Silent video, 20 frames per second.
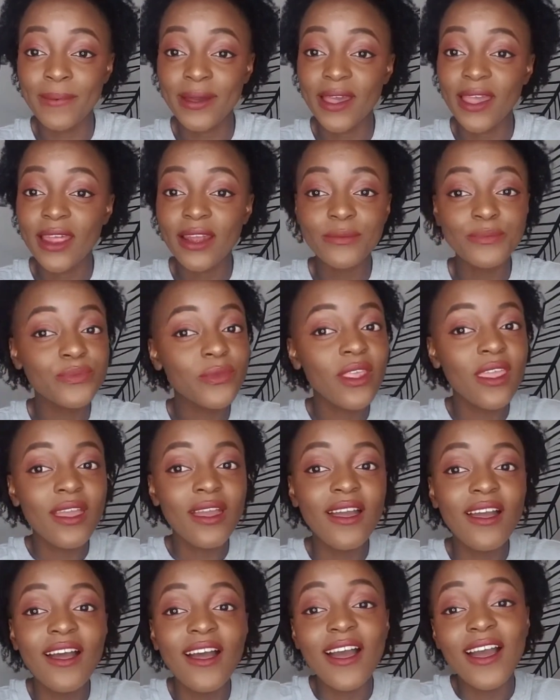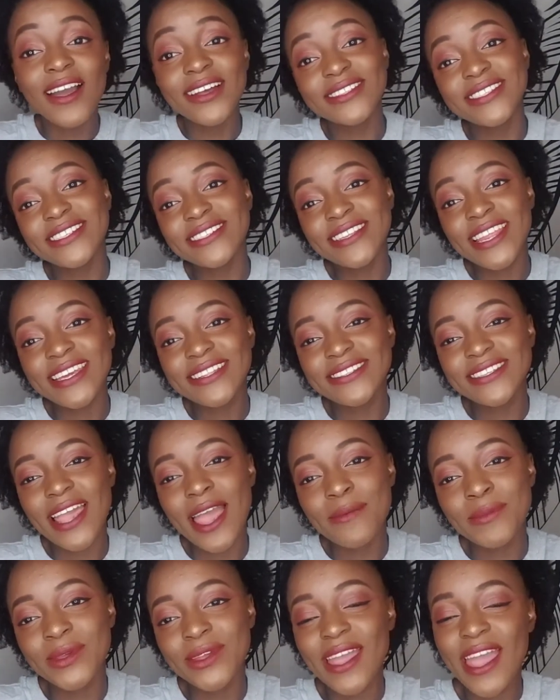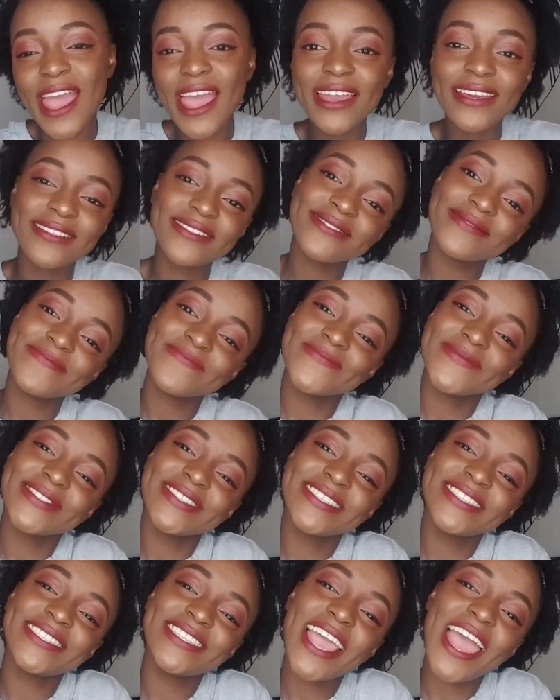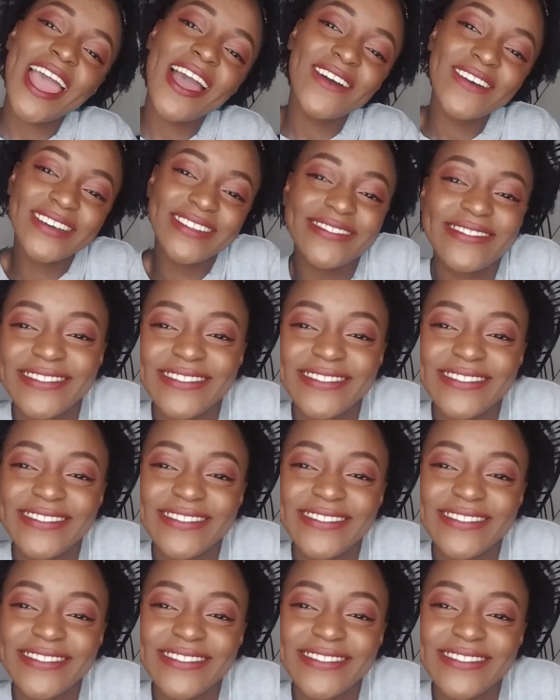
But until next time, you guys, ciao!